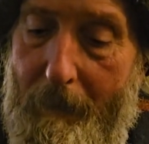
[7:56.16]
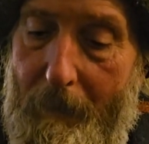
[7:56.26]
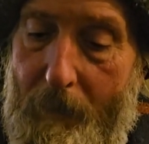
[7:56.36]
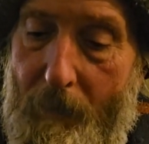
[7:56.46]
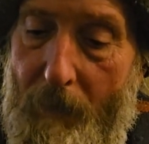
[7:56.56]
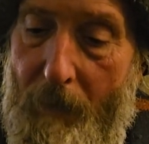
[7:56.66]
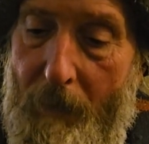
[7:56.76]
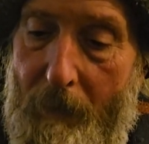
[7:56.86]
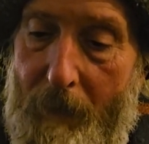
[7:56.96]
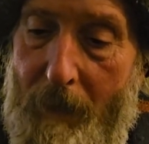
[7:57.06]
so
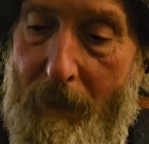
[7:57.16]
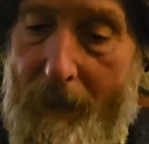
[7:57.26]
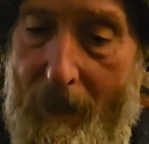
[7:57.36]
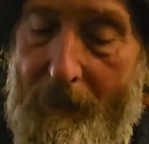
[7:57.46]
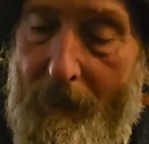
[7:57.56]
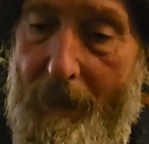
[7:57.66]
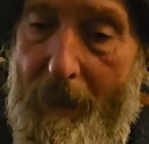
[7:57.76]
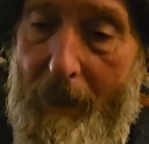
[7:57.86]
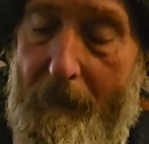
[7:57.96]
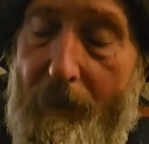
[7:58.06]
when she saw
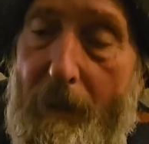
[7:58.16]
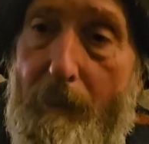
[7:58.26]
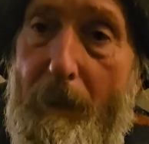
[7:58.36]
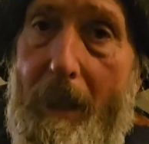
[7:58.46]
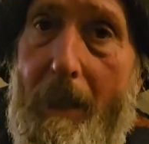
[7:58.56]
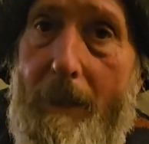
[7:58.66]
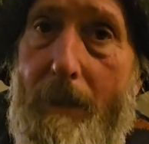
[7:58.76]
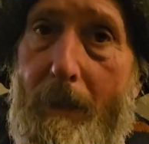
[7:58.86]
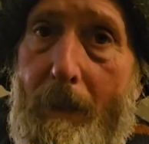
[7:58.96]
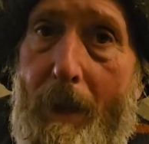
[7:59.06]
that, I was explaining
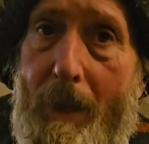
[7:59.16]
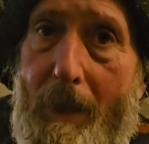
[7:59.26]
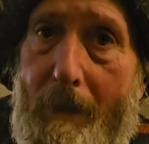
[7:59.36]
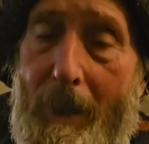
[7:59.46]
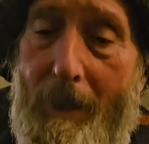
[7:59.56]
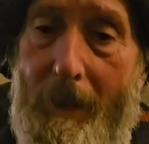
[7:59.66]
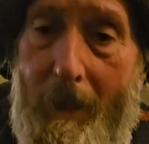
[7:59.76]
to her, walking around.